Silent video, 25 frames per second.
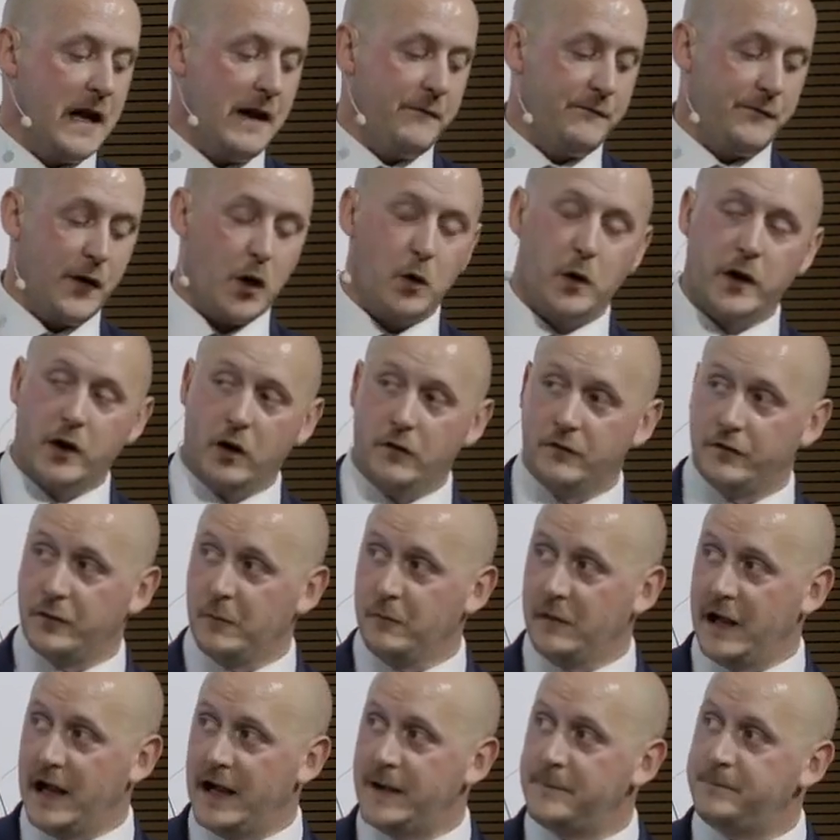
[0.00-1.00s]
Following on
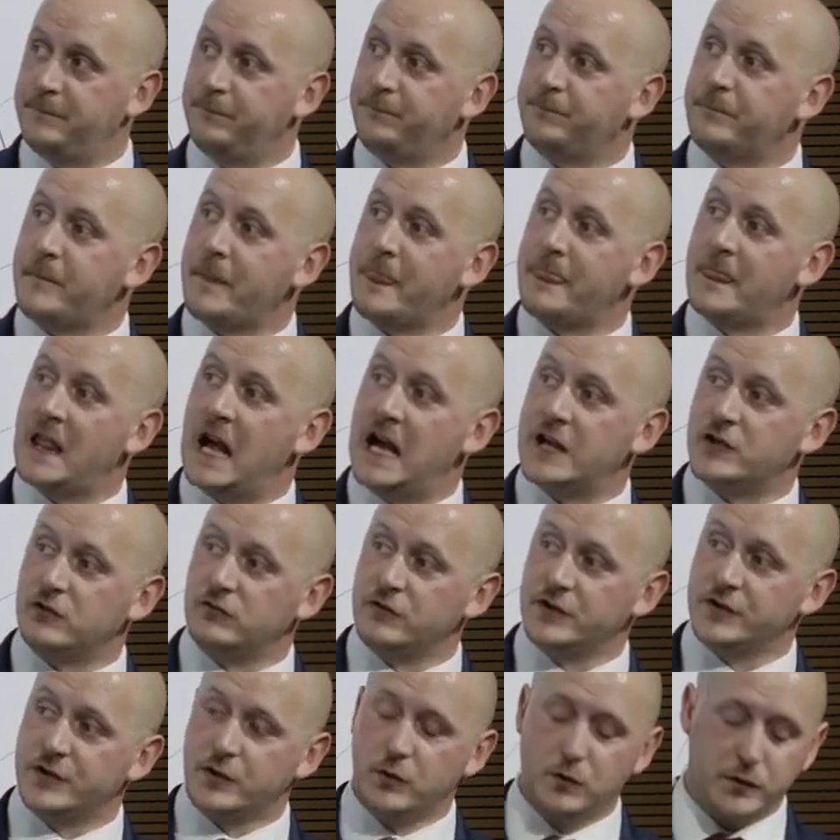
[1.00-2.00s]
from that, as a
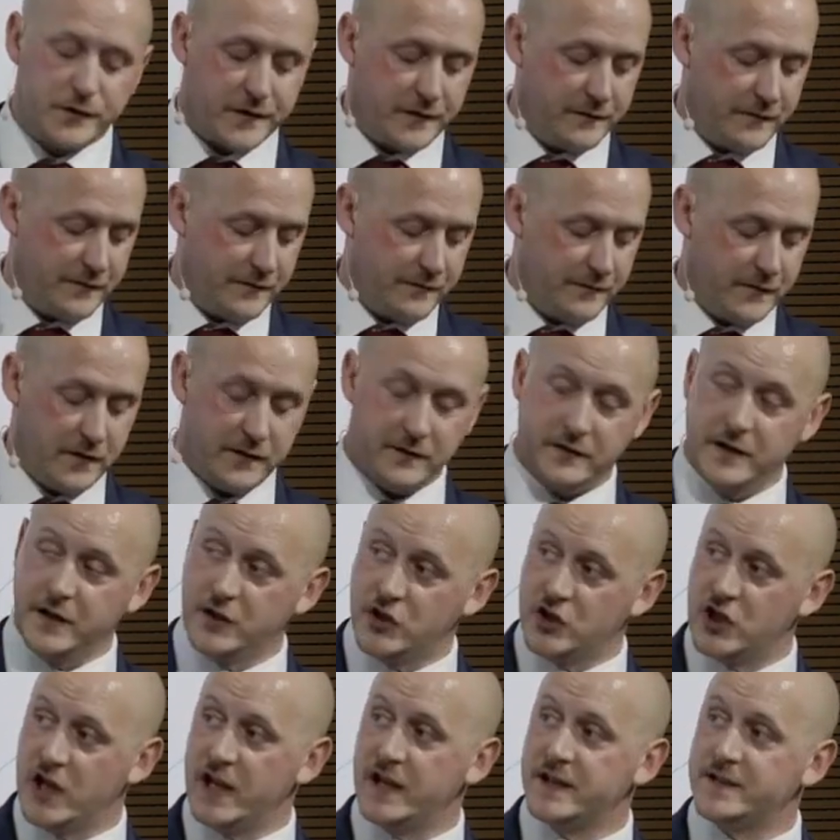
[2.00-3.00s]
result of the
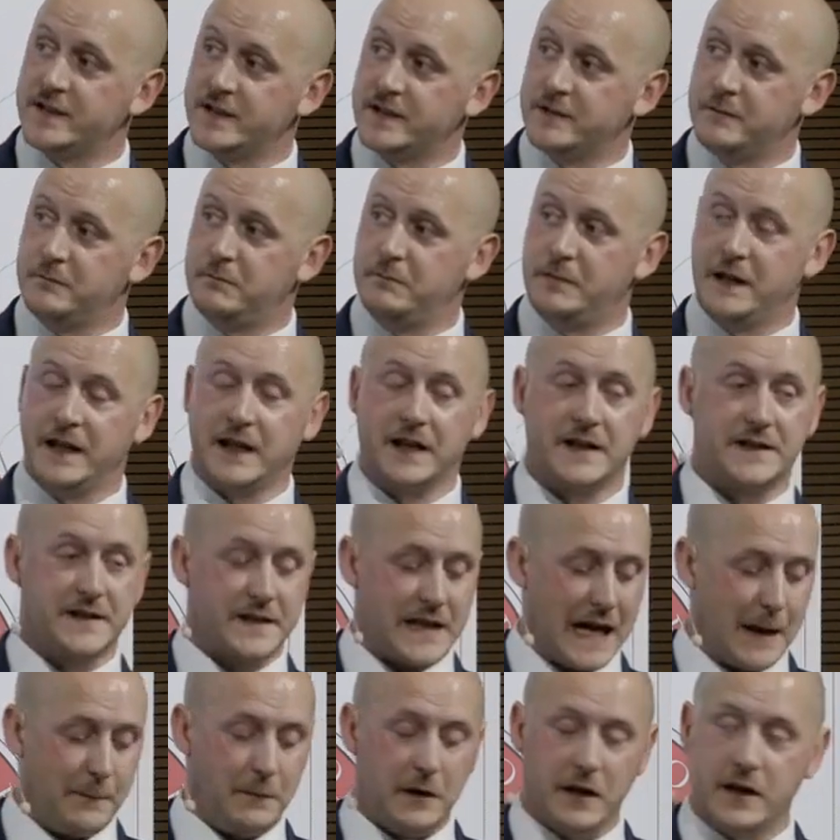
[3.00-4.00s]
JIT being
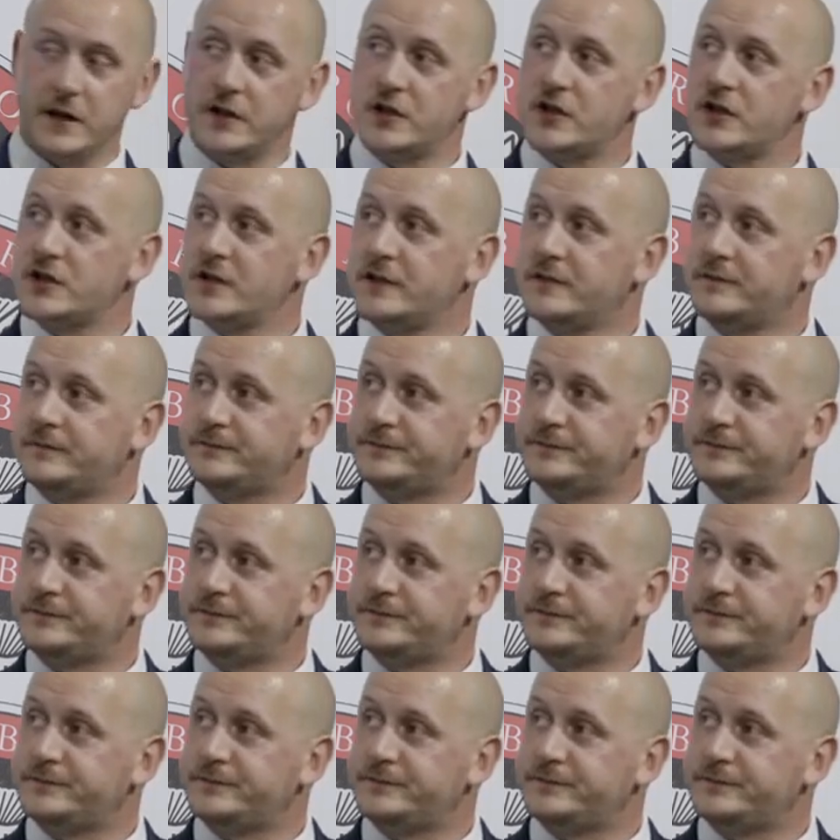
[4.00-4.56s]
established,